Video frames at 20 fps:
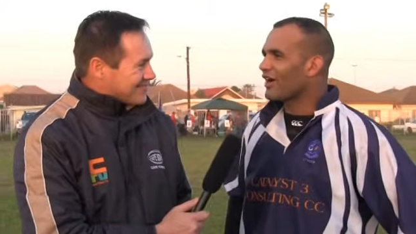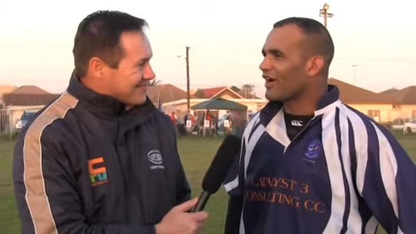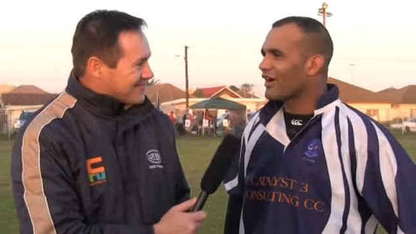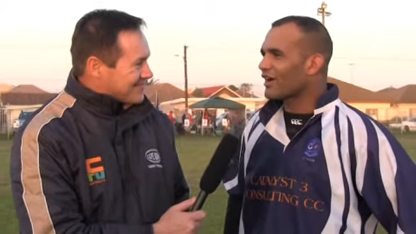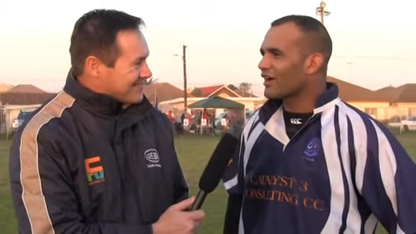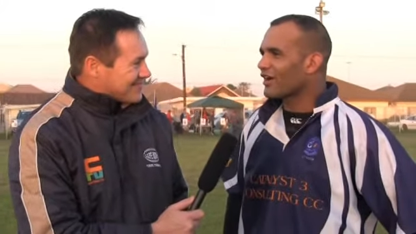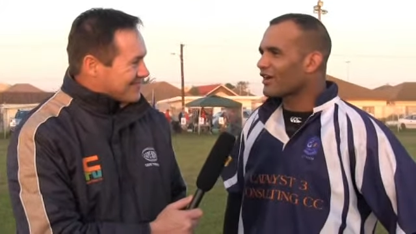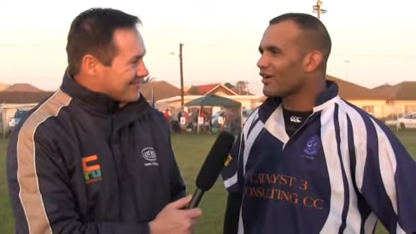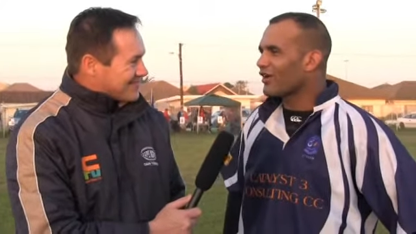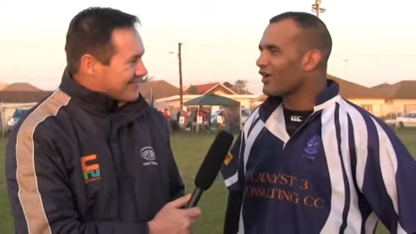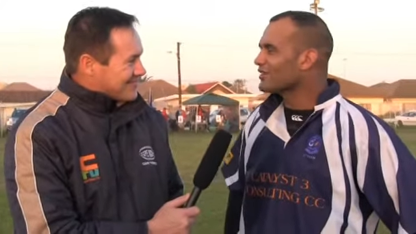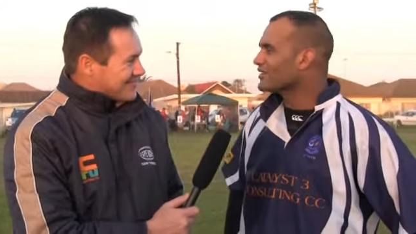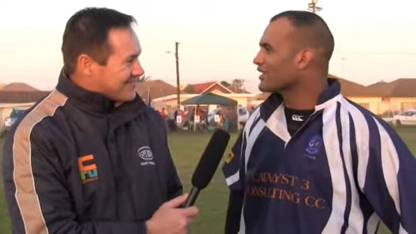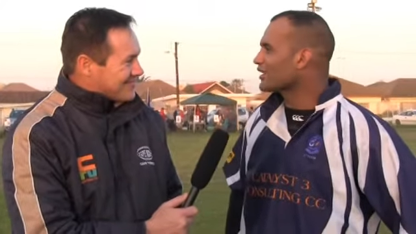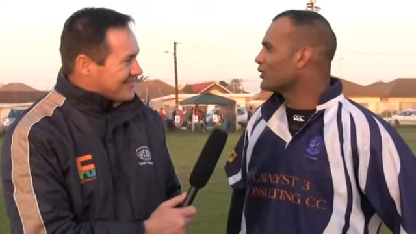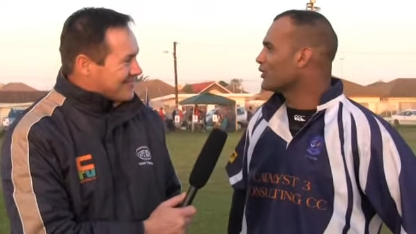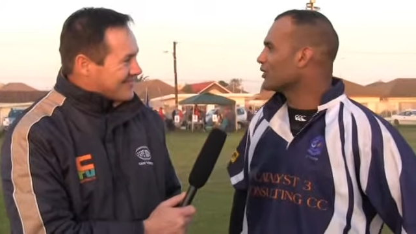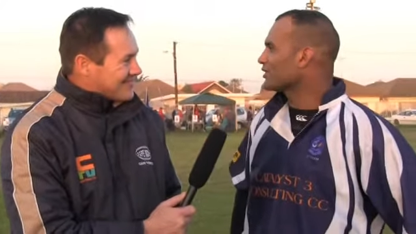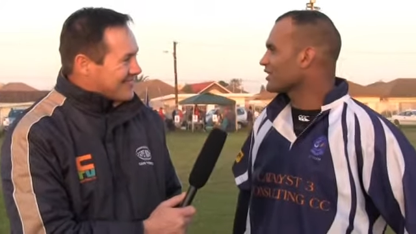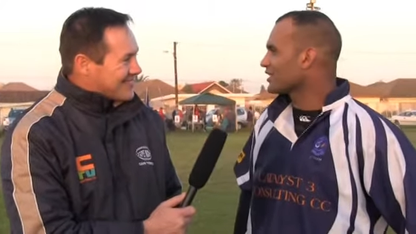Speaker 1: I, I, can't
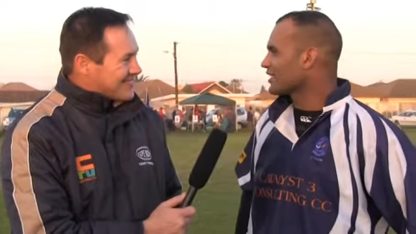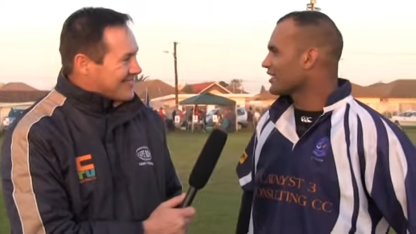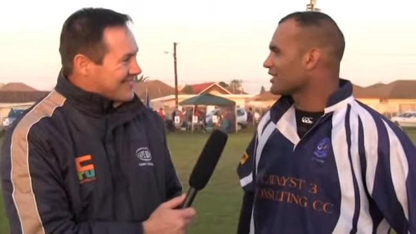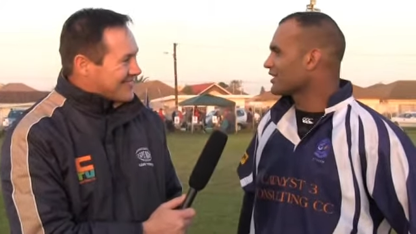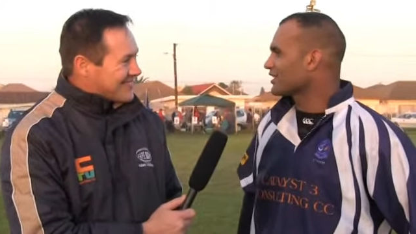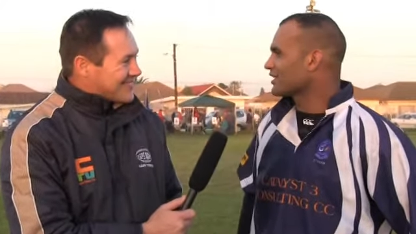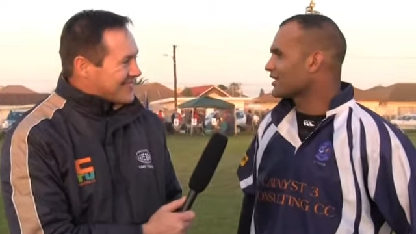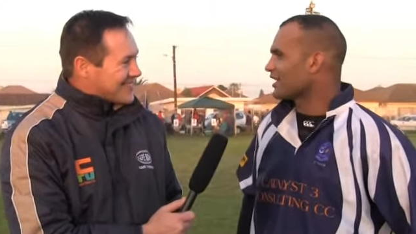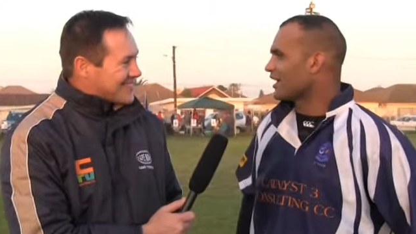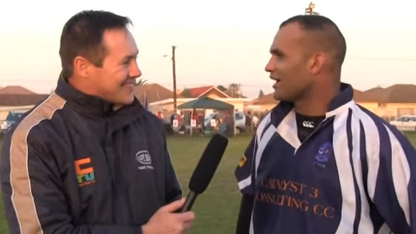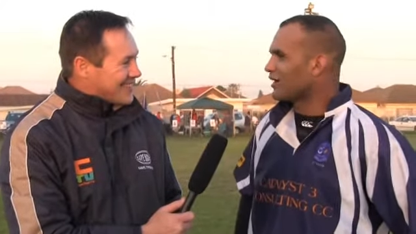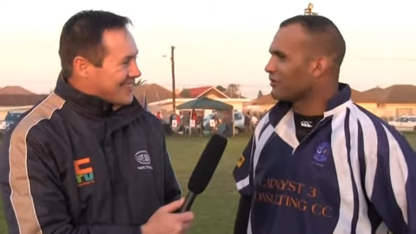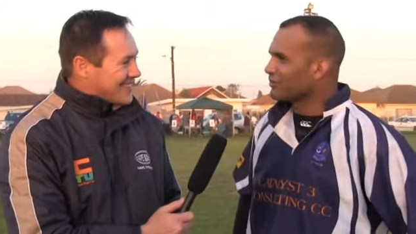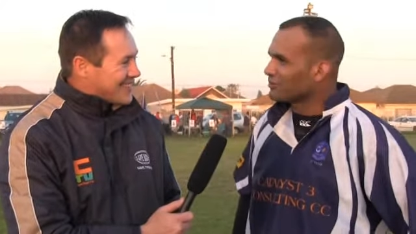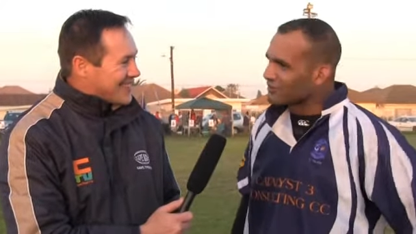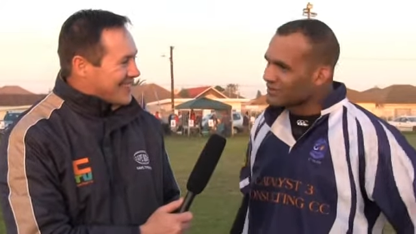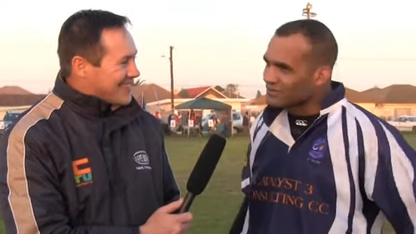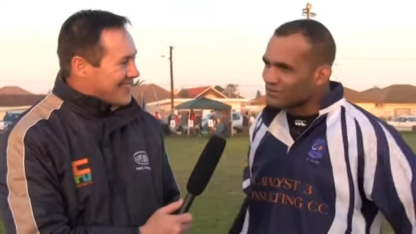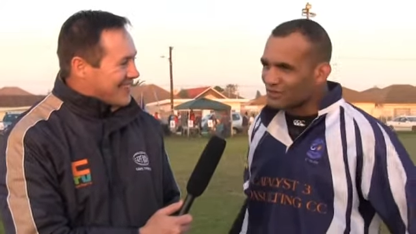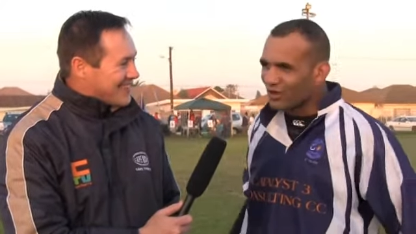take all the credit.
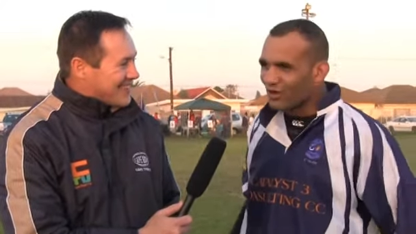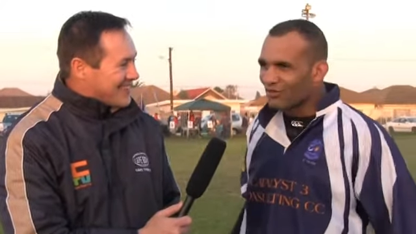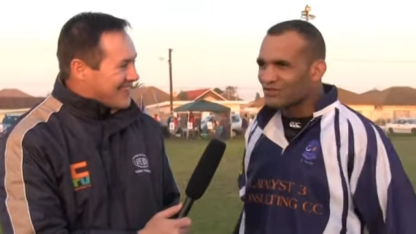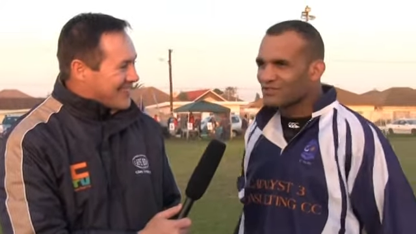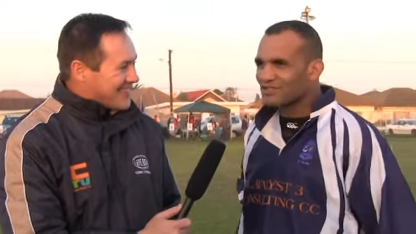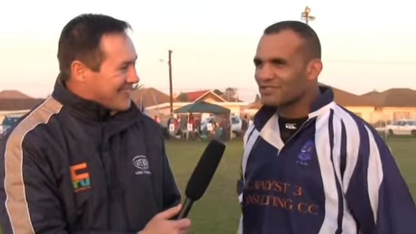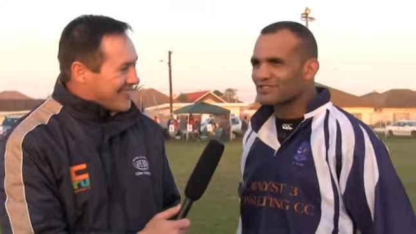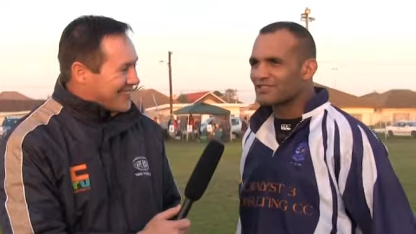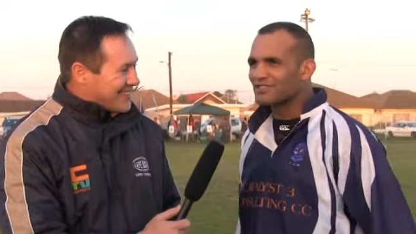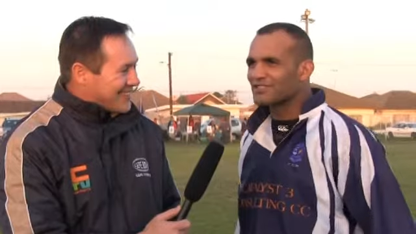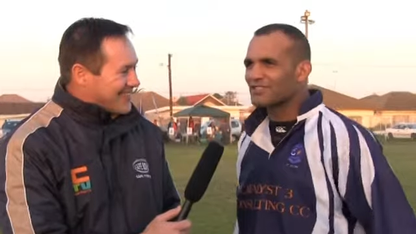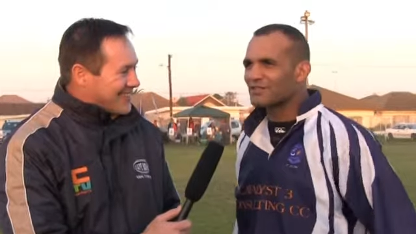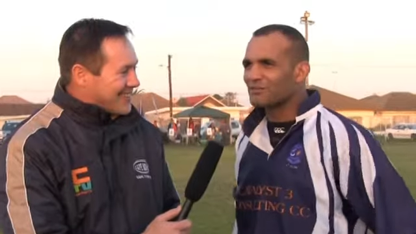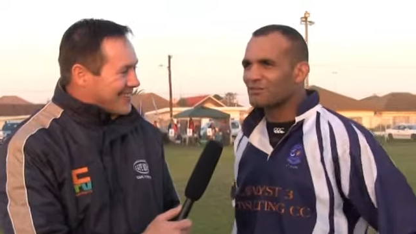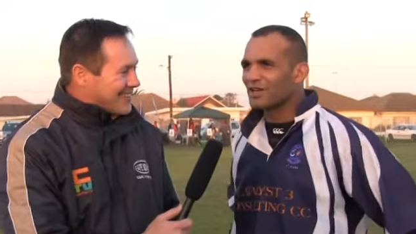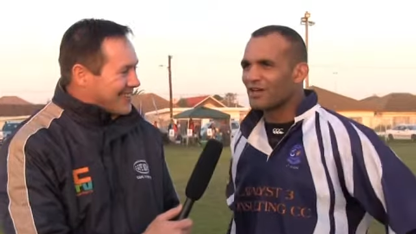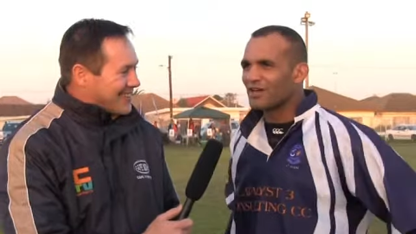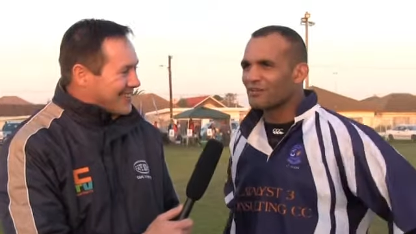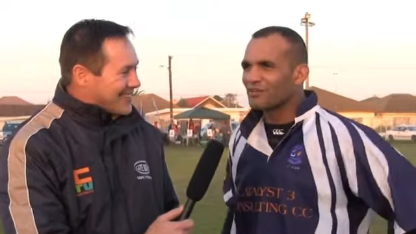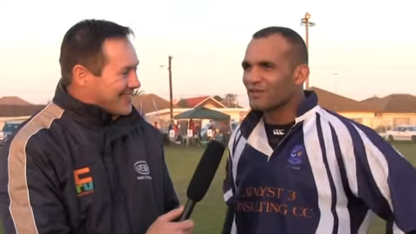Um, it's obviously it's a
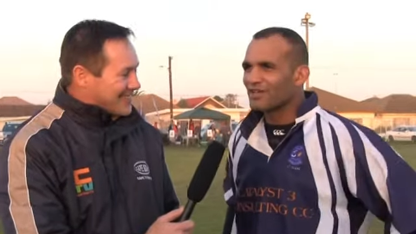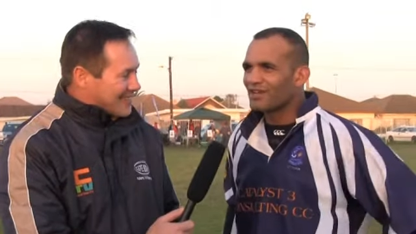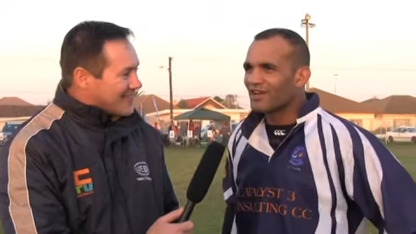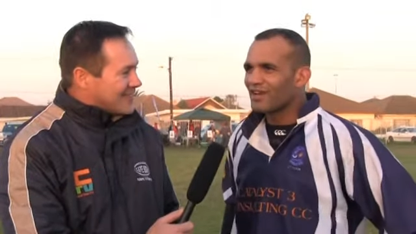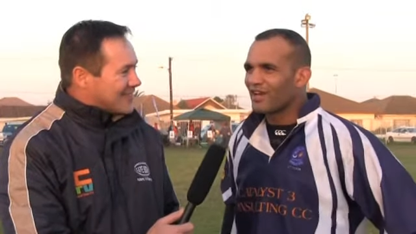team game,